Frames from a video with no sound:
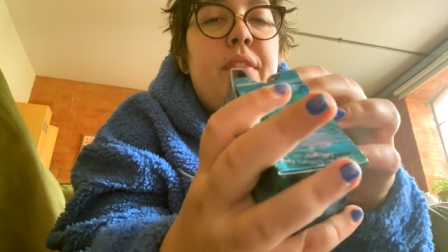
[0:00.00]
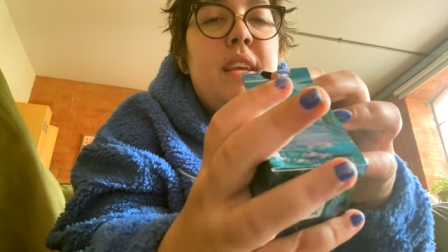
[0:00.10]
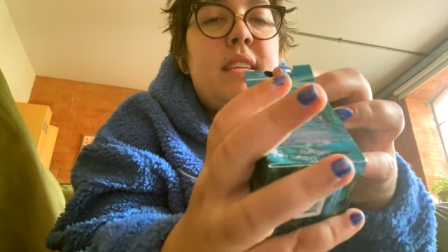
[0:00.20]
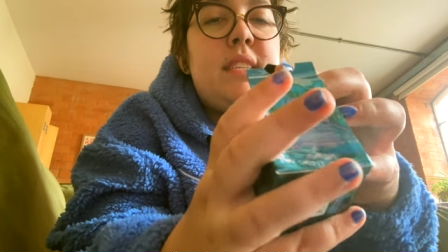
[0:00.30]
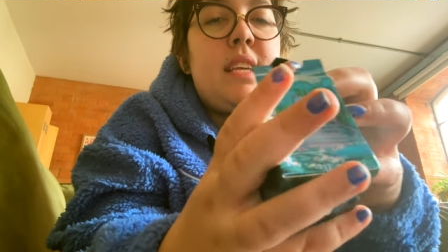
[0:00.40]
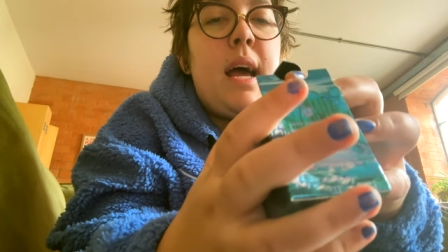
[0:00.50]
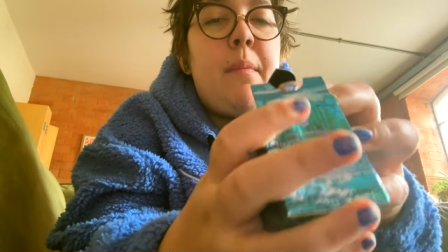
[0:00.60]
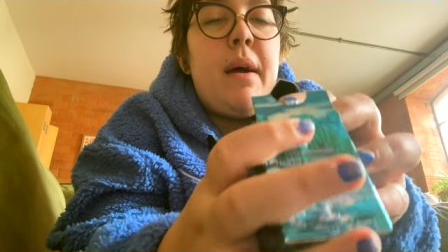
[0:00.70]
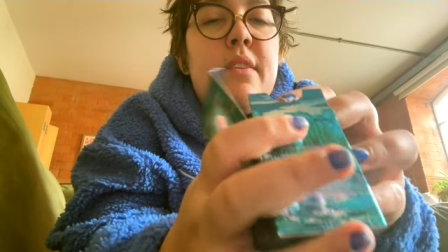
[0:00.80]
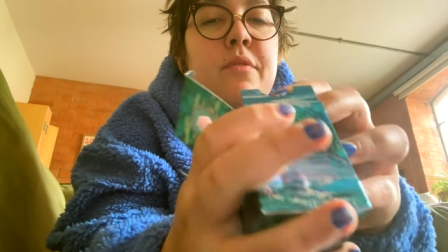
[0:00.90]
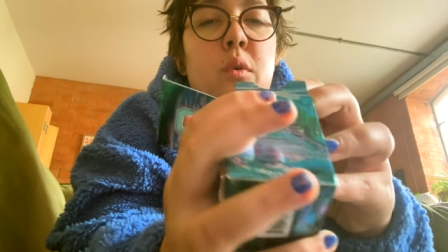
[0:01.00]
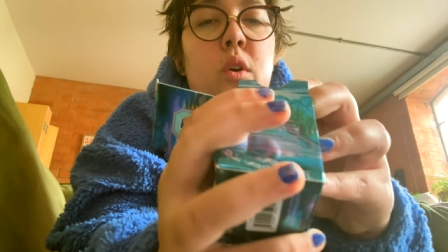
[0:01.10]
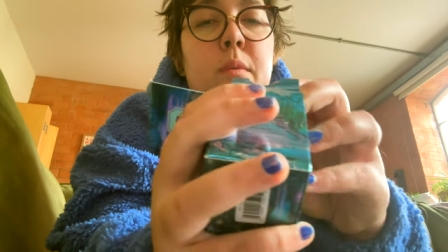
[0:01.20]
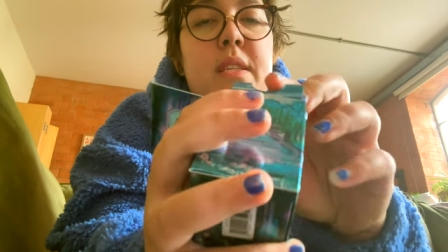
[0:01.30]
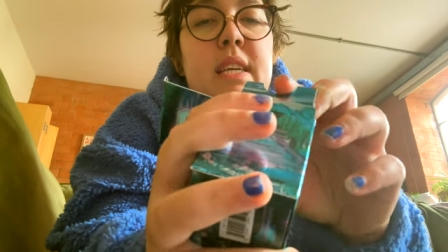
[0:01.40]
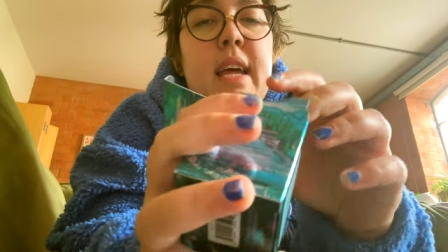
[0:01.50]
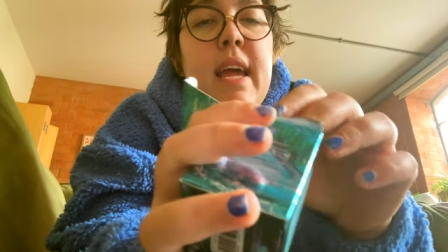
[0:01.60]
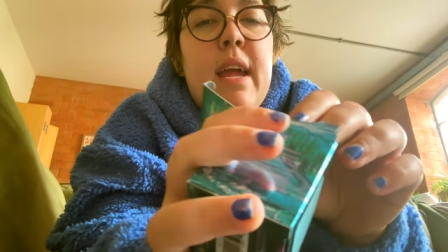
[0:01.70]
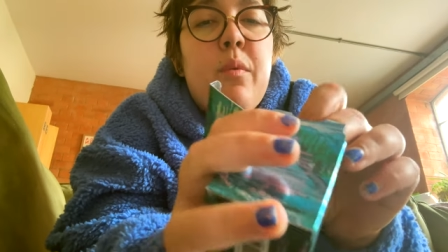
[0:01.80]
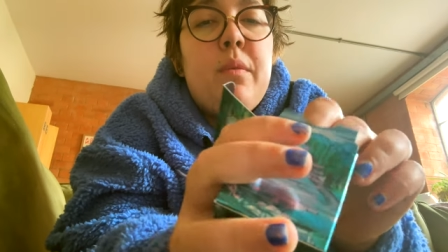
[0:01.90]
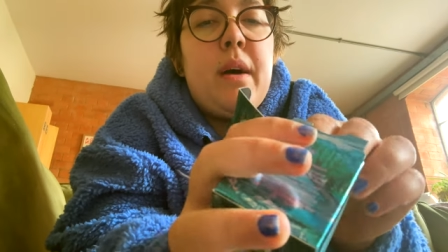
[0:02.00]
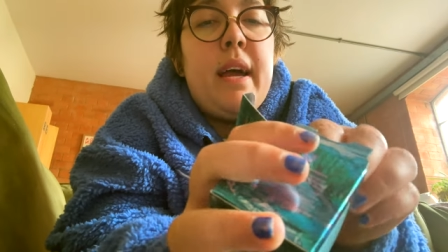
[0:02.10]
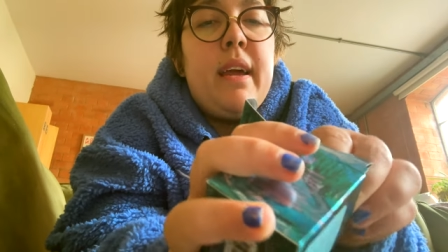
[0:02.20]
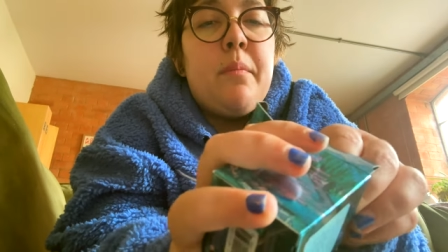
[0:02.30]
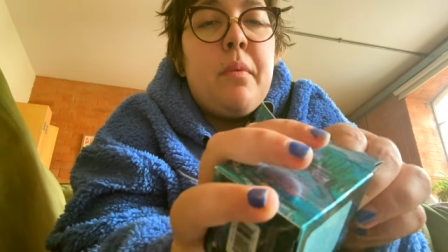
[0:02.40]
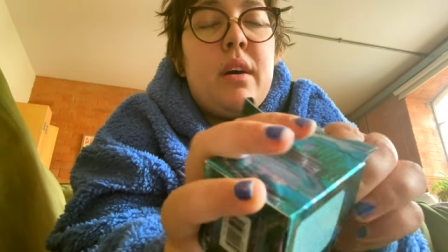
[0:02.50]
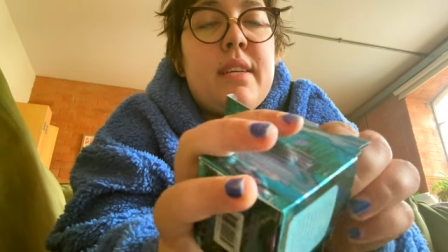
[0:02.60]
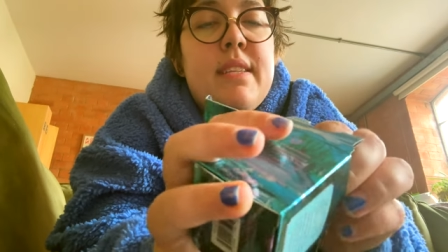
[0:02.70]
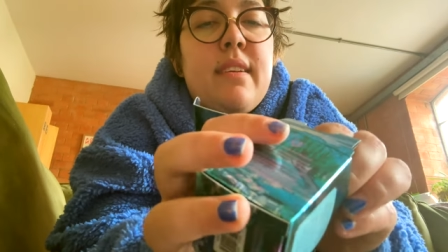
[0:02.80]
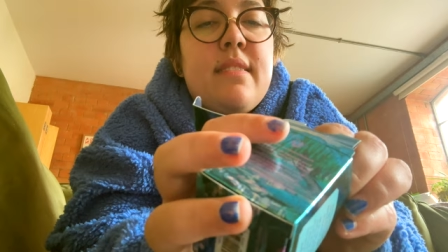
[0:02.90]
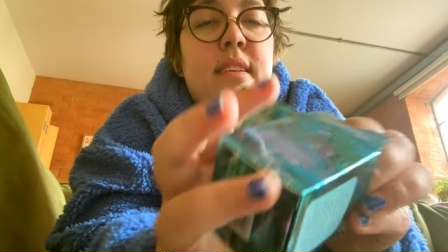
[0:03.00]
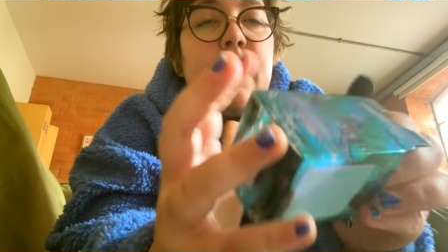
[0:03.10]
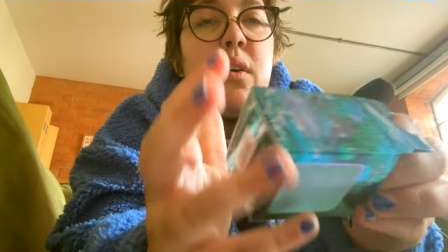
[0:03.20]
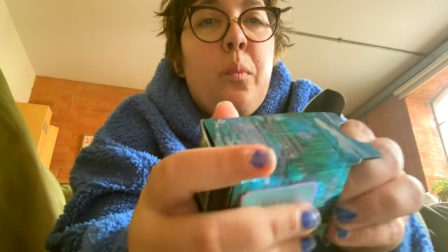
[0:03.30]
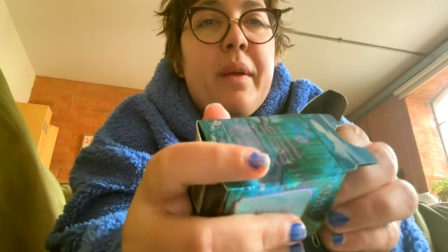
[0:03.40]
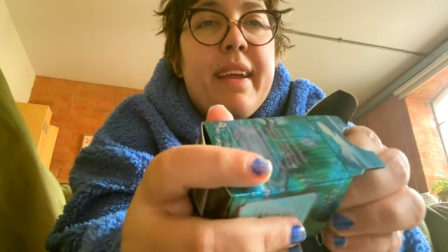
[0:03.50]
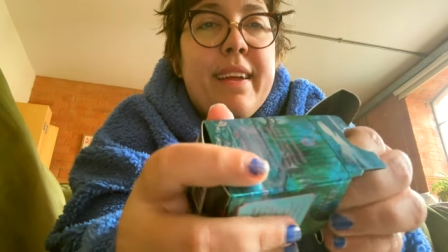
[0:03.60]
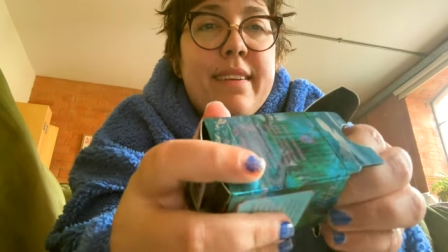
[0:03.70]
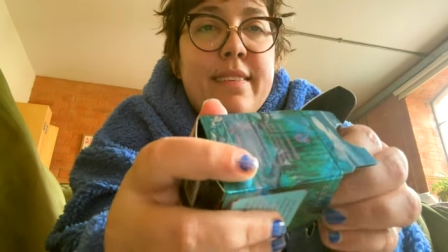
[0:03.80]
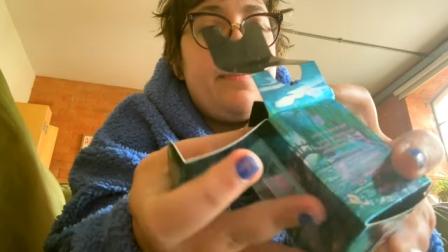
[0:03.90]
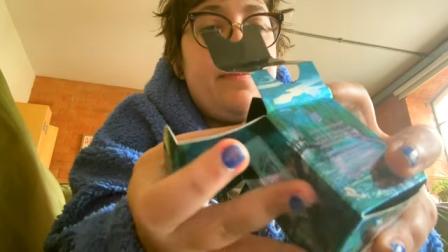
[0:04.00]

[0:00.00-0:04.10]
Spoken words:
This, I'm out of form today with my unboxings and openings.